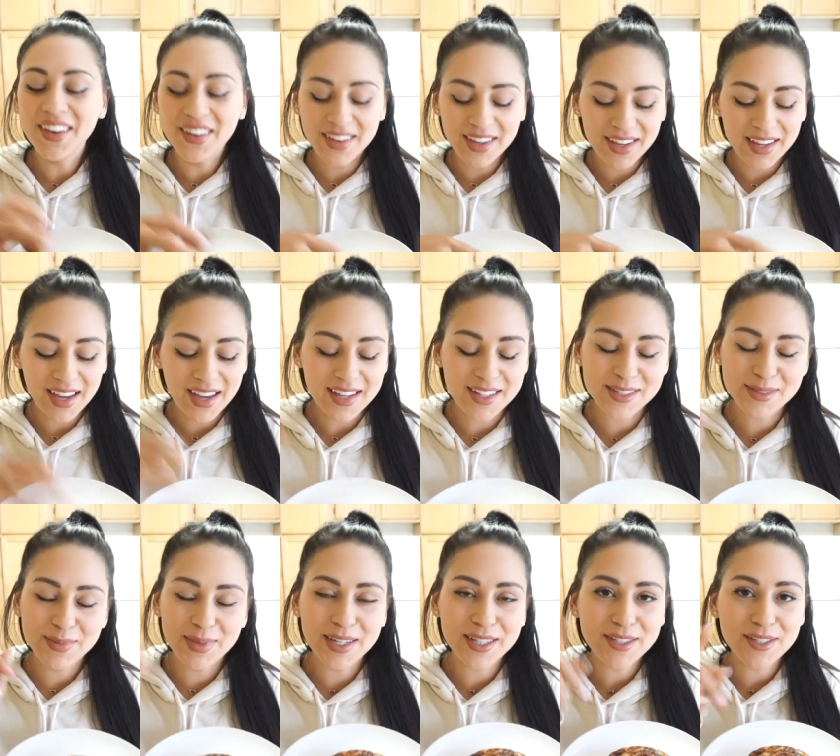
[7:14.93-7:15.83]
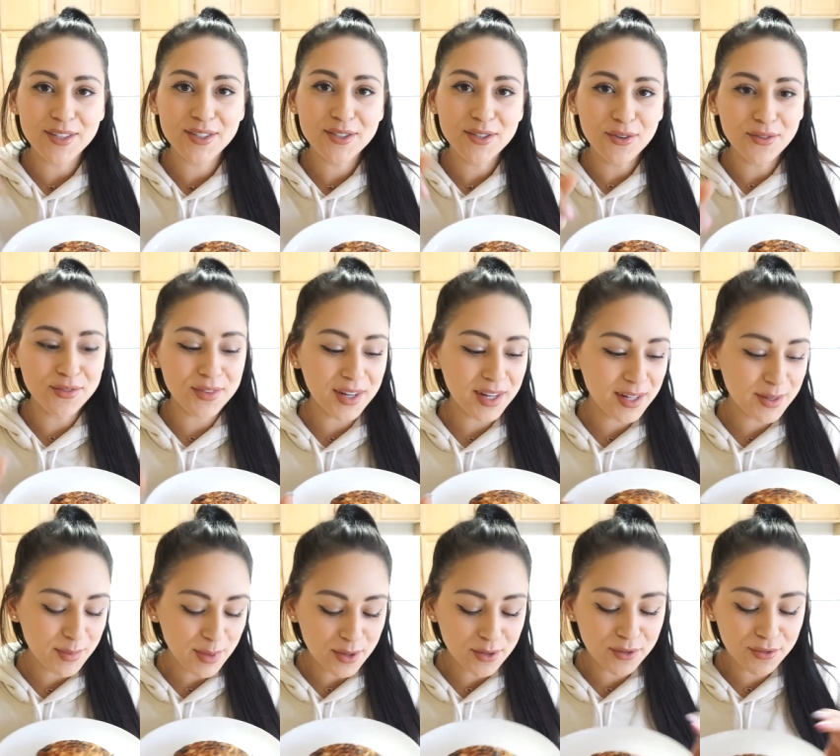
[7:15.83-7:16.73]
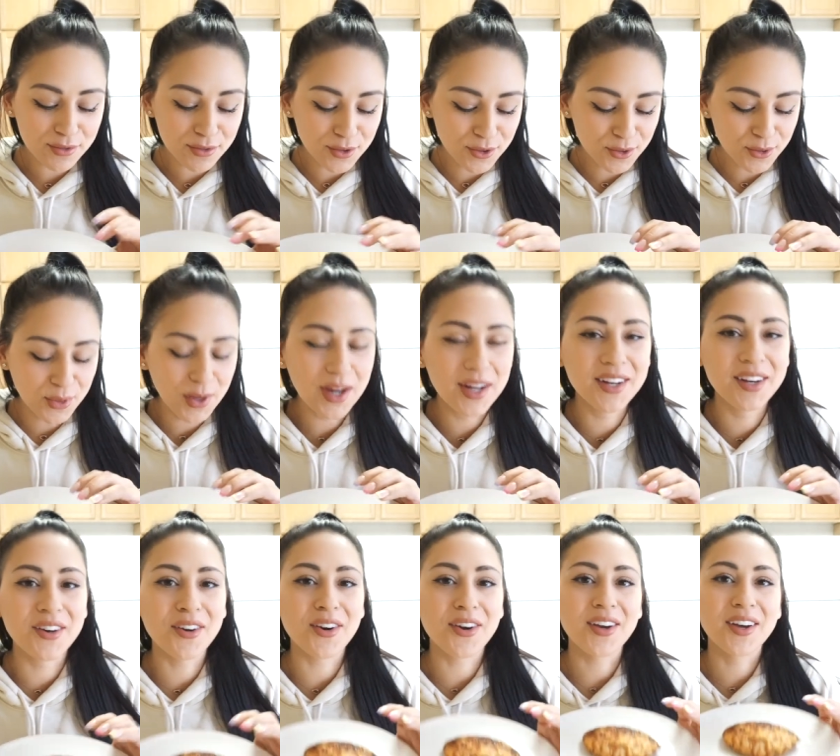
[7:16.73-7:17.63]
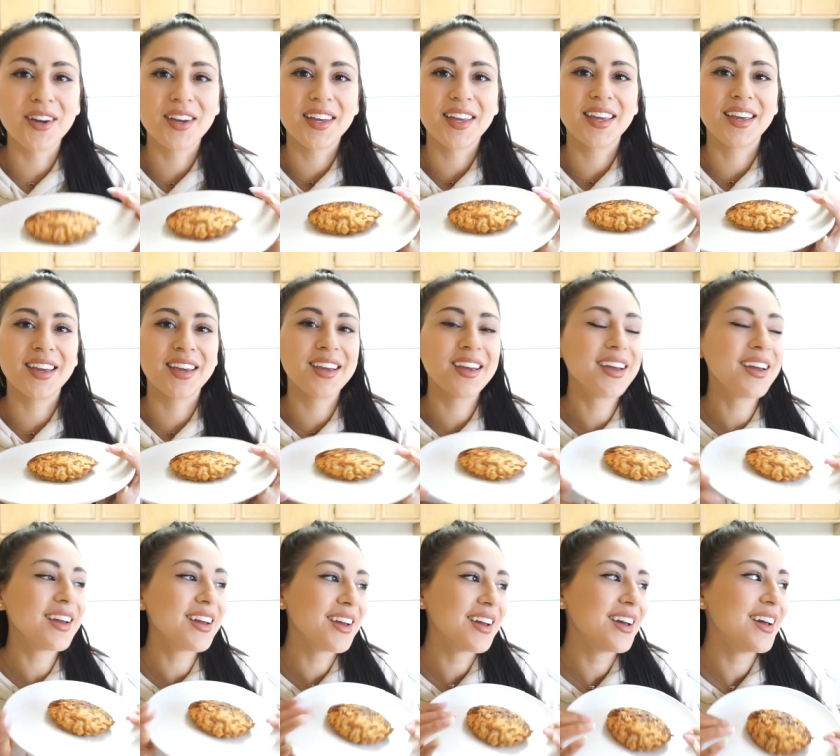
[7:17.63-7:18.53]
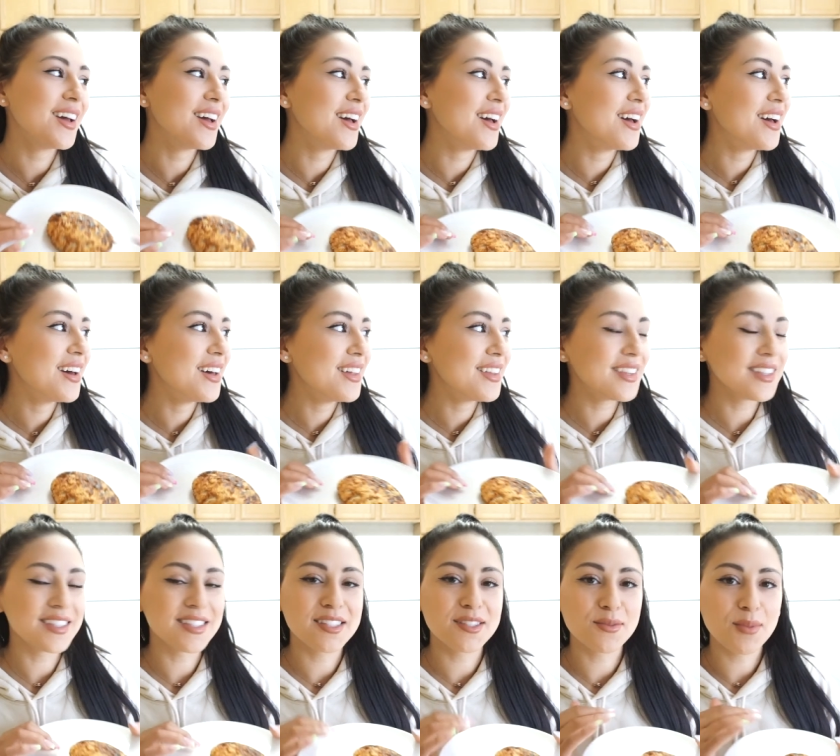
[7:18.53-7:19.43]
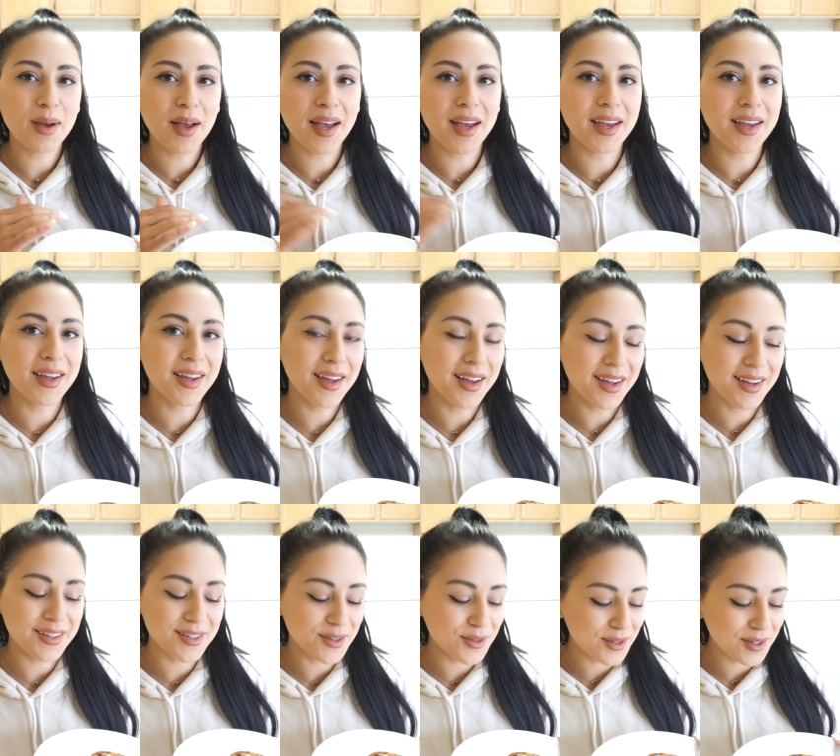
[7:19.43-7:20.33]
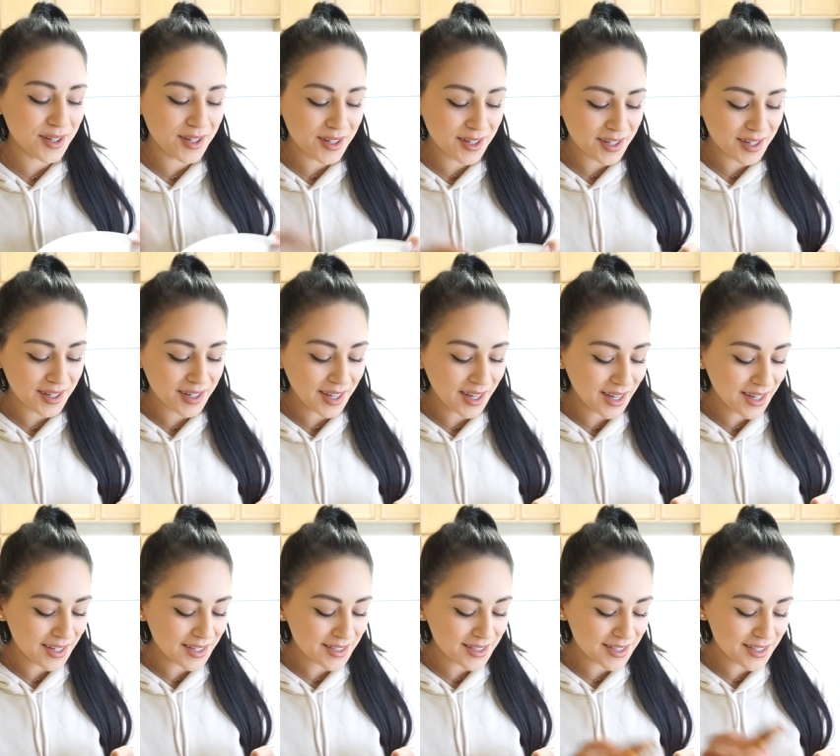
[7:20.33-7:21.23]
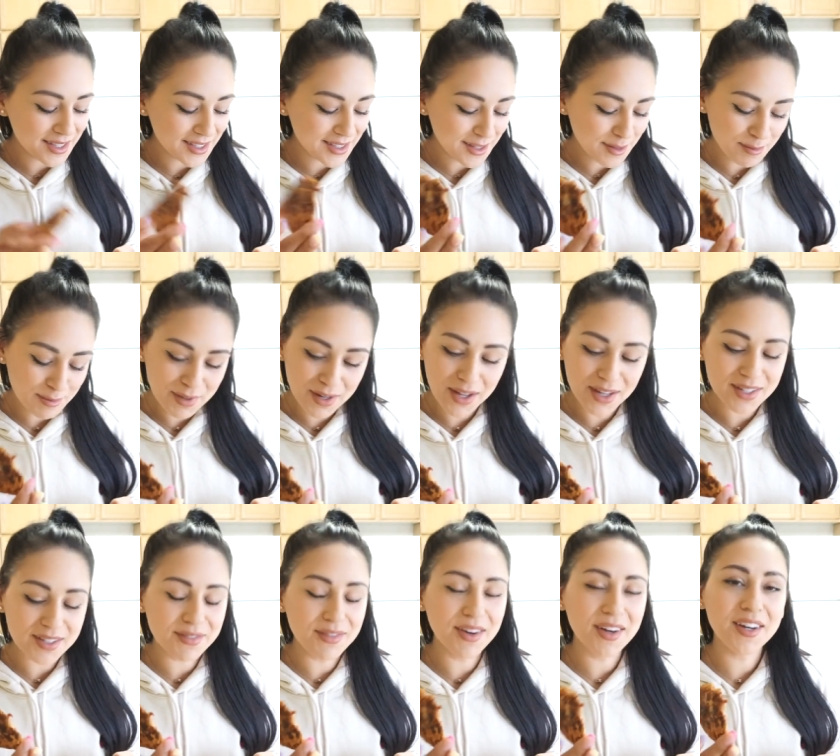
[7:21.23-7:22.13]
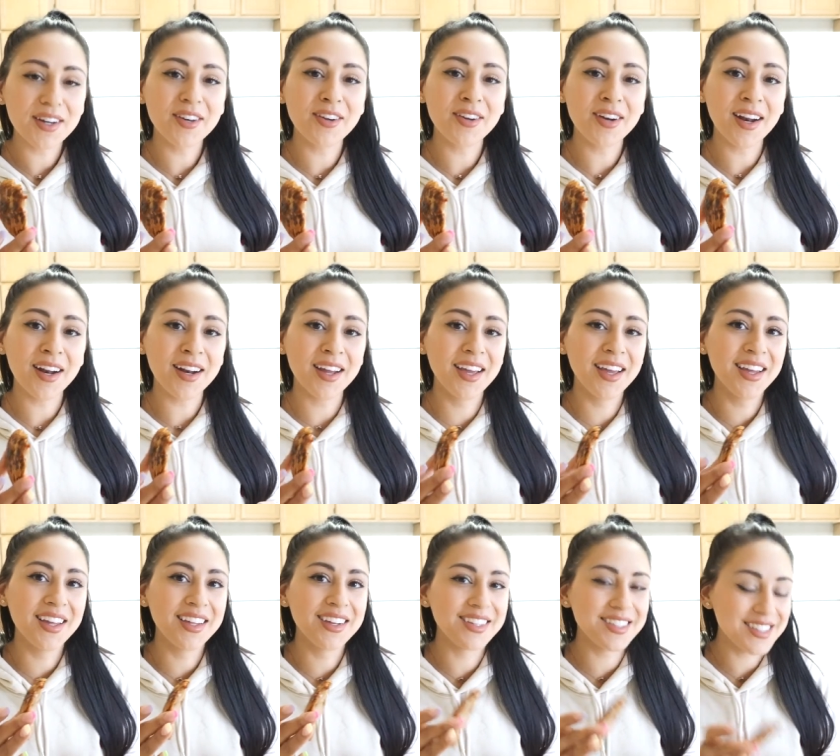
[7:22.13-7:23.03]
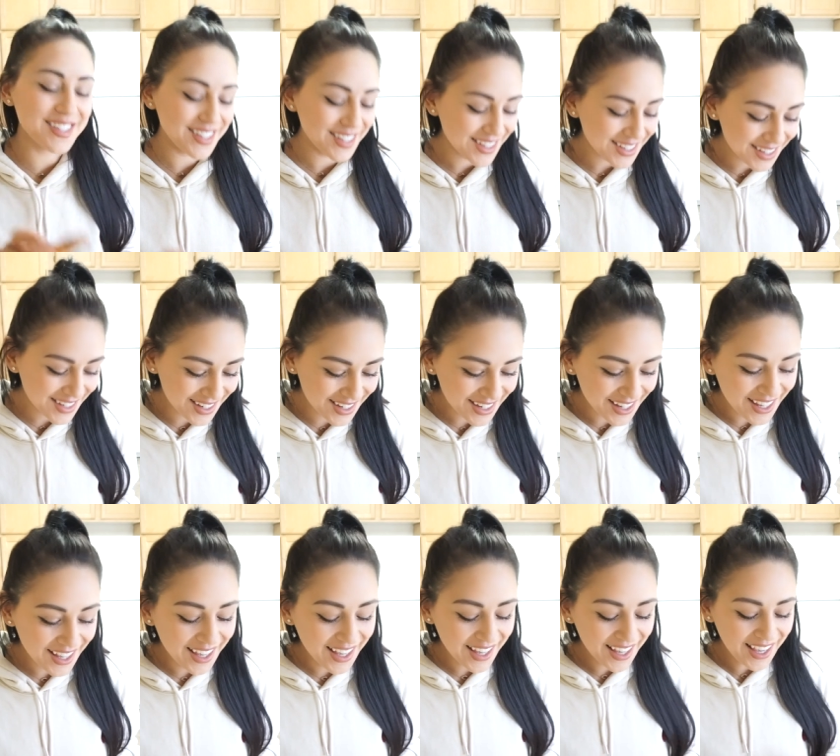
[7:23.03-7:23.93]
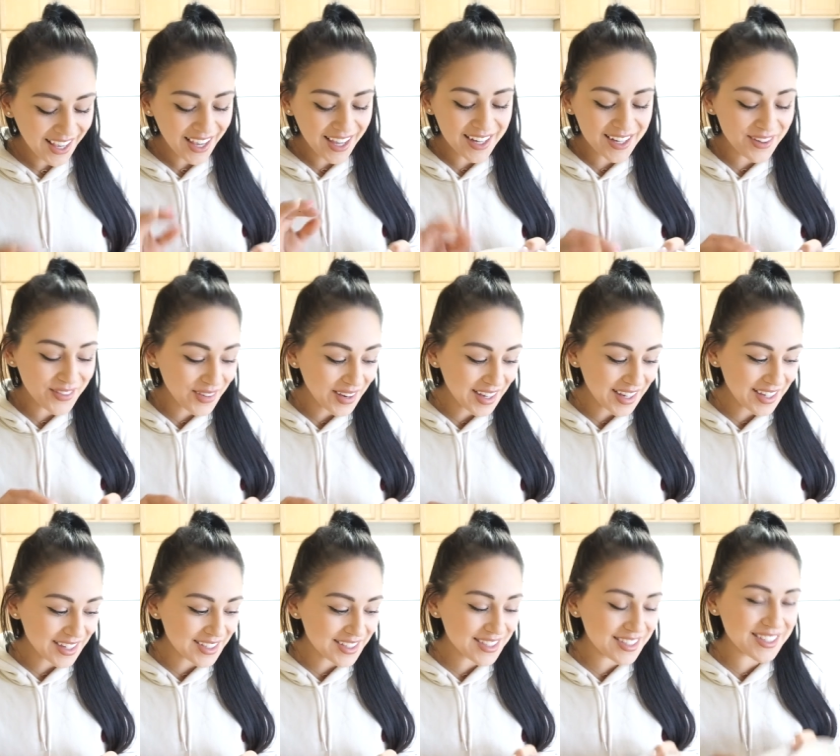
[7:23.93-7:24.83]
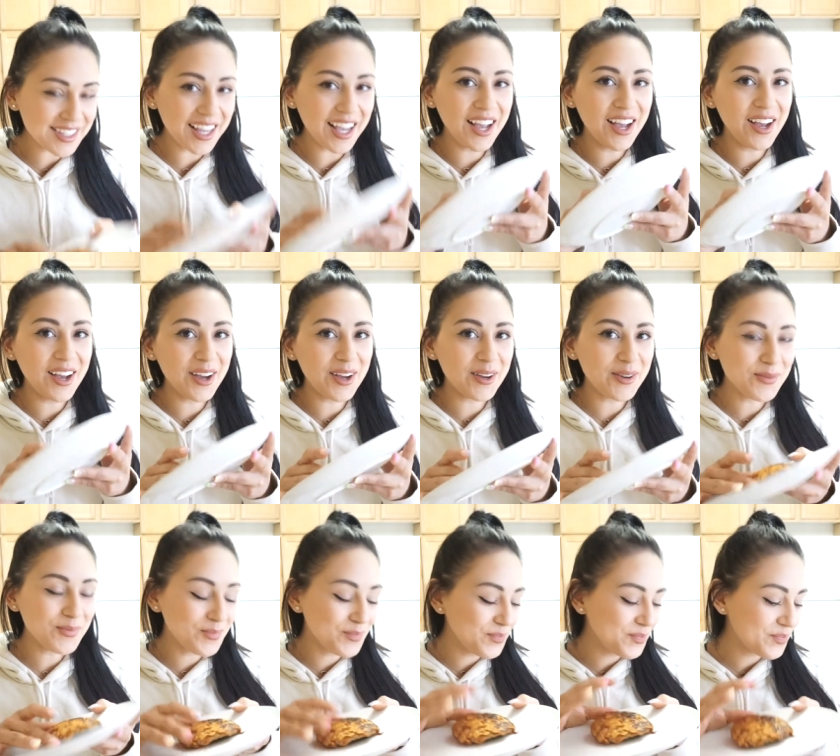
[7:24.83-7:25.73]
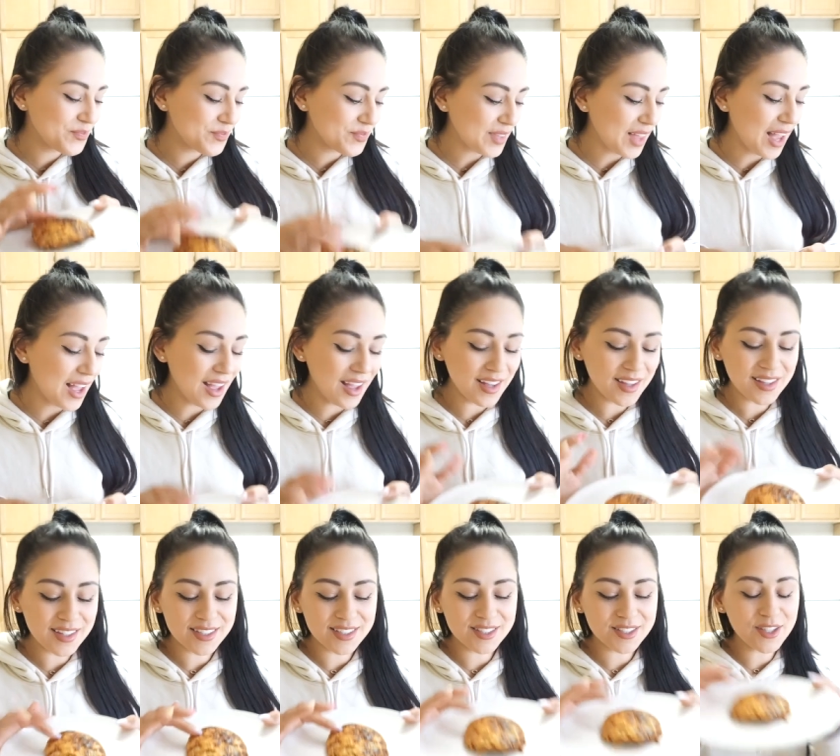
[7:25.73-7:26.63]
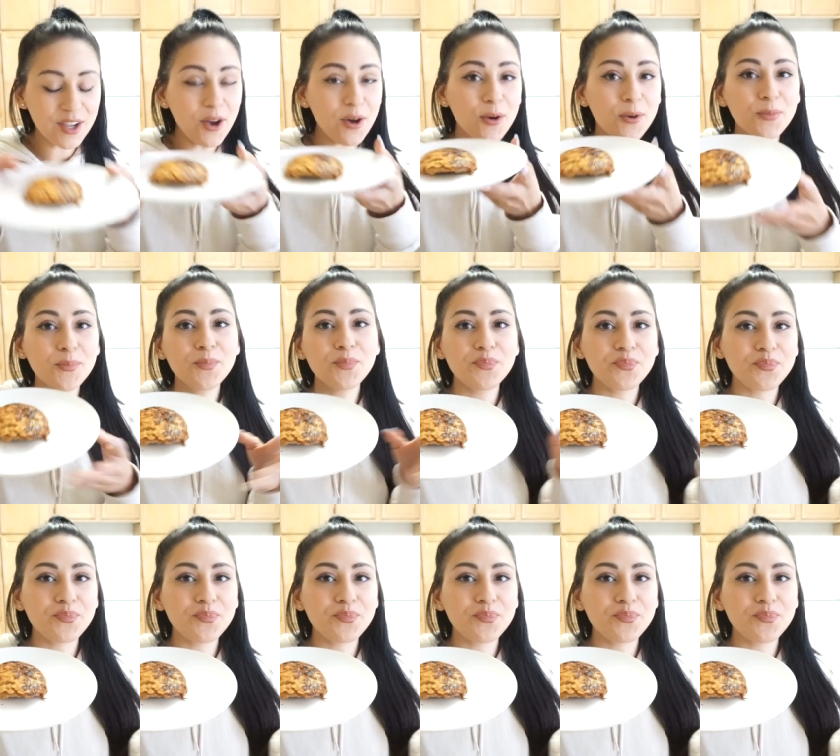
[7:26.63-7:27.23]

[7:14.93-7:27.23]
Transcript: okay guys, make sure you don't forget about your food when you're cooking. This is why I don't cook, guys, because I'm not very good at it. Anyways, um, so